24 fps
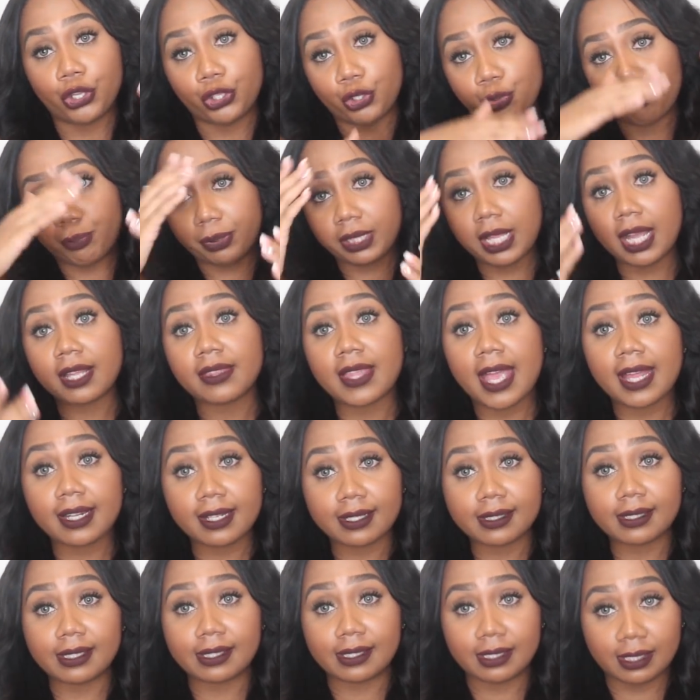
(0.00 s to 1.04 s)
You plug
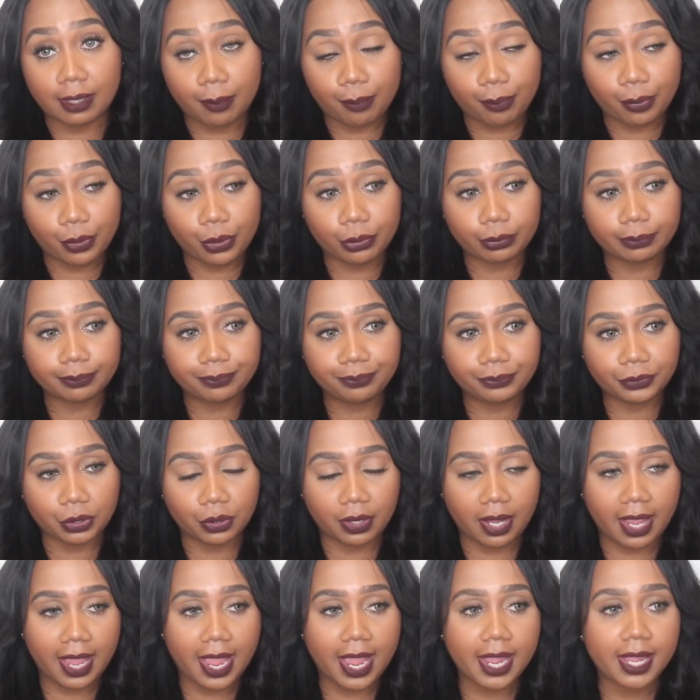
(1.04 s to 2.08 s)
that into Simple,
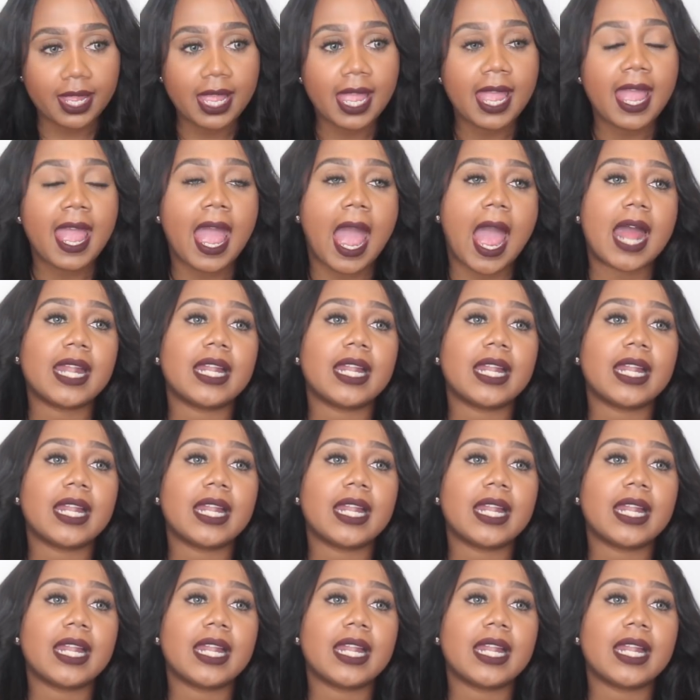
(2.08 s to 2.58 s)
okay?